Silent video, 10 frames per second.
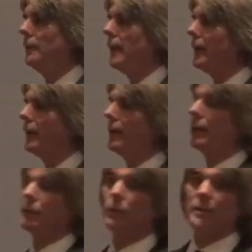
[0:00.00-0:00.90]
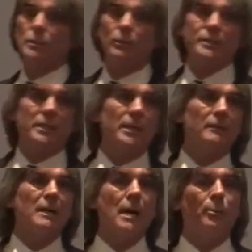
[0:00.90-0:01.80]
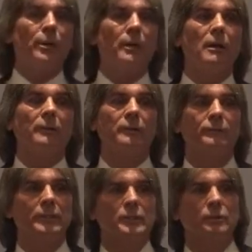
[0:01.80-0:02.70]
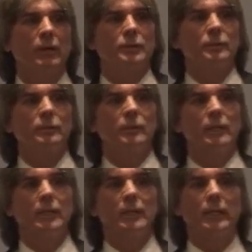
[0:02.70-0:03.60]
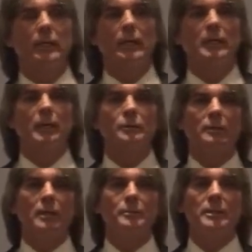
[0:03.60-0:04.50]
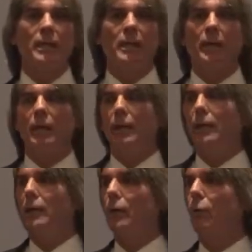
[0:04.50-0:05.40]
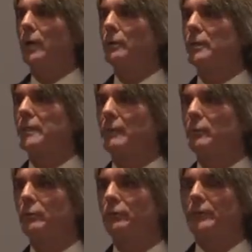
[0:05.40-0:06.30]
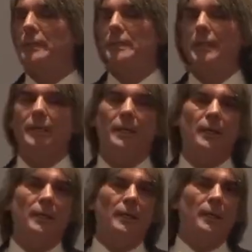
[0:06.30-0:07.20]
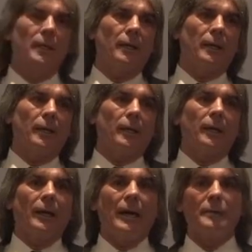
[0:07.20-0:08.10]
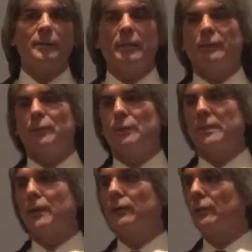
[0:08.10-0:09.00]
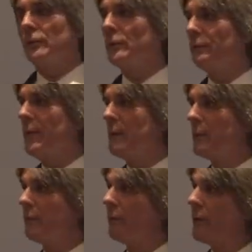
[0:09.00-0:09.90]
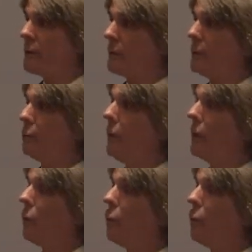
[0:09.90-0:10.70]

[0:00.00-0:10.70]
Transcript: Yeah, the question was, can I elaborate on the fee structure in a country club setting? You know, what are acceptable fees? I think if you tell your family and friends you want a